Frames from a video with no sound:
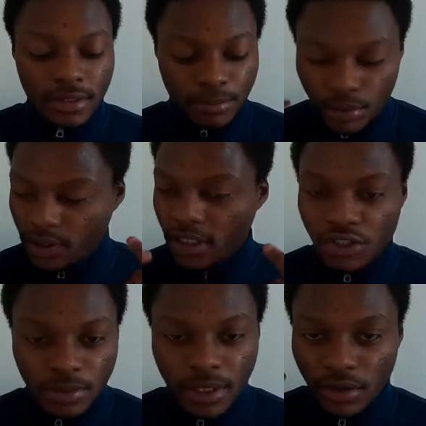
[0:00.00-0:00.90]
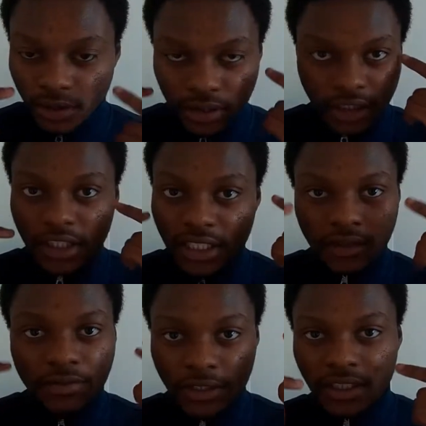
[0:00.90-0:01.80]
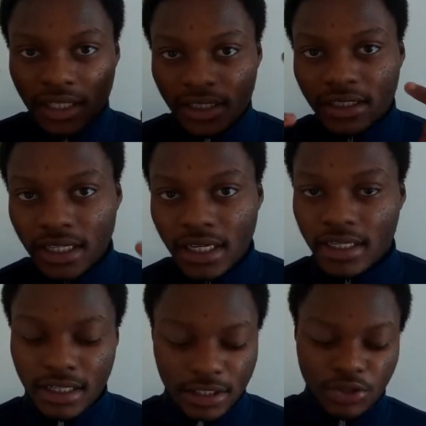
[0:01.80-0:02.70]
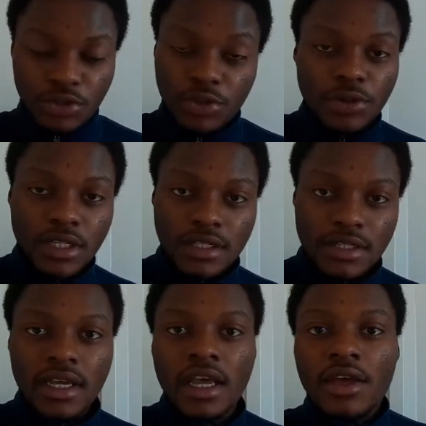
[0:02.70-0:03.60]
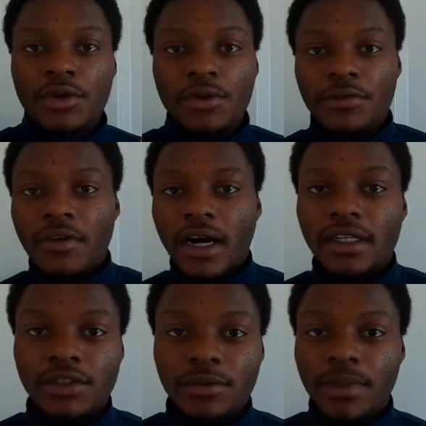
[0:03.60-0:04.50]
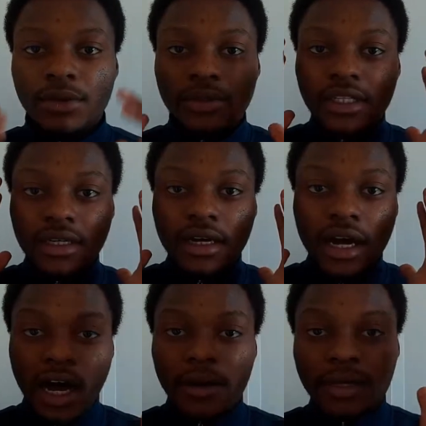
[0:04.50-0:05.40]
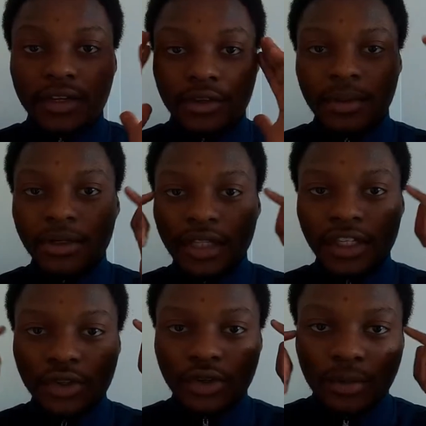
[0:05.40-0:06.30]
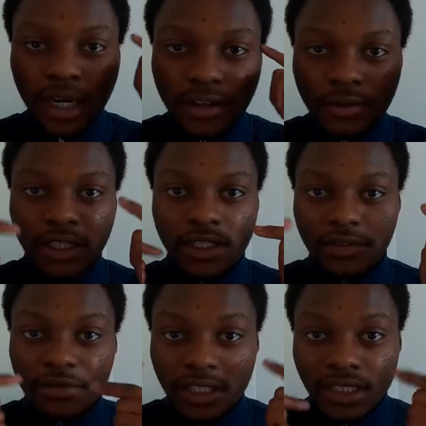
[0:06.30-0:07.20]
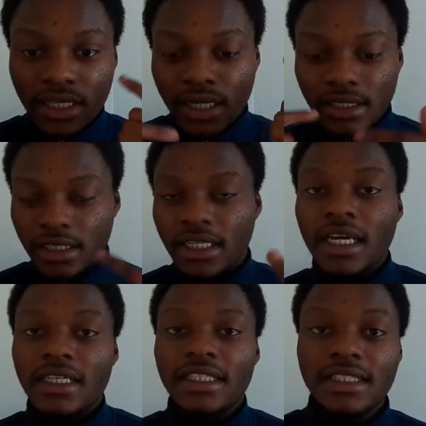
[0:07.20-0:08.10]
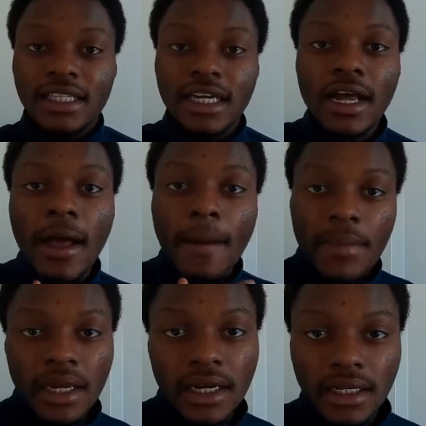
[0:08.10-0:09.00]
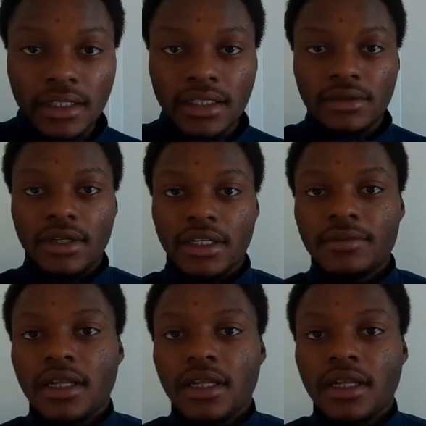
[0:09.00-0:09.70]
put the instrument on and just keep freestyling in your head. And as you do this, you find you build the habit, you build the neural pathways of freestyle in your head, and you get better at it, right?